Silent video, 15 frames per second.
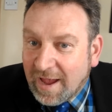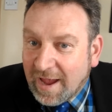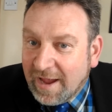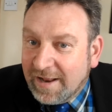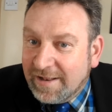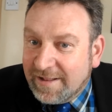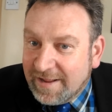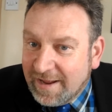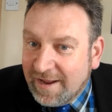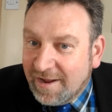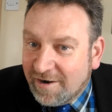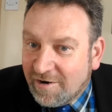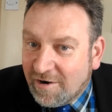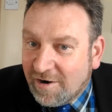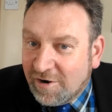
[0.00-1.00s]
And they
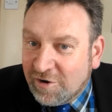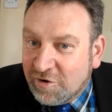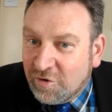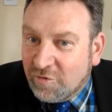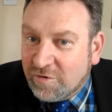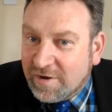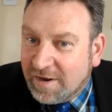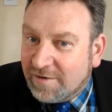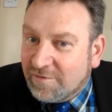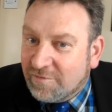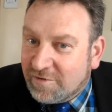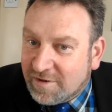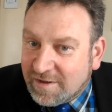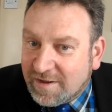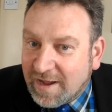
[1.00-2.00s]
are all, you
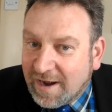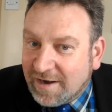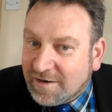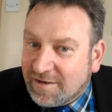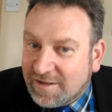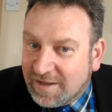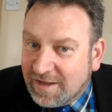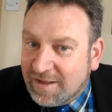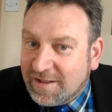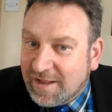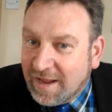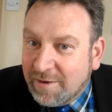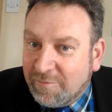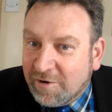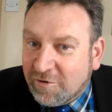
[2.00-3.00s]
can guarantee
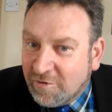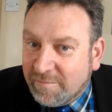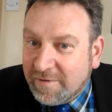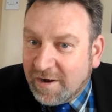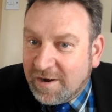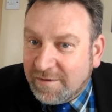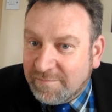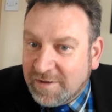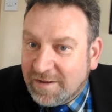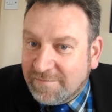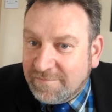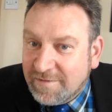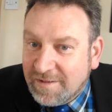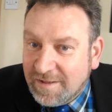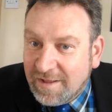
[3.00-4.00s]
they will come behind me,
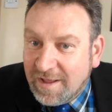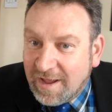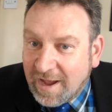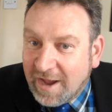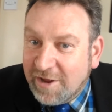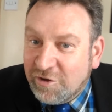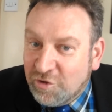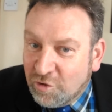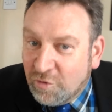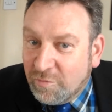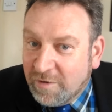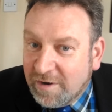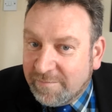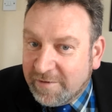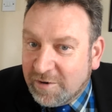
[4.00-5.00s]
and you
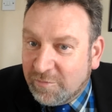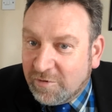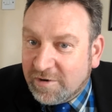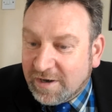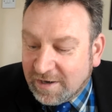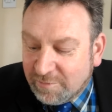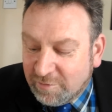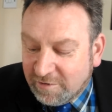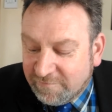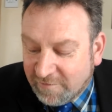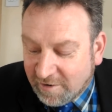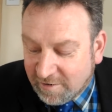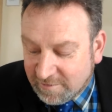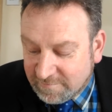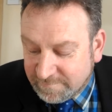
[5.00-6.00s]
will be the one that will
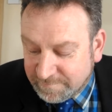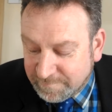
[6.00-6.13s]
fall.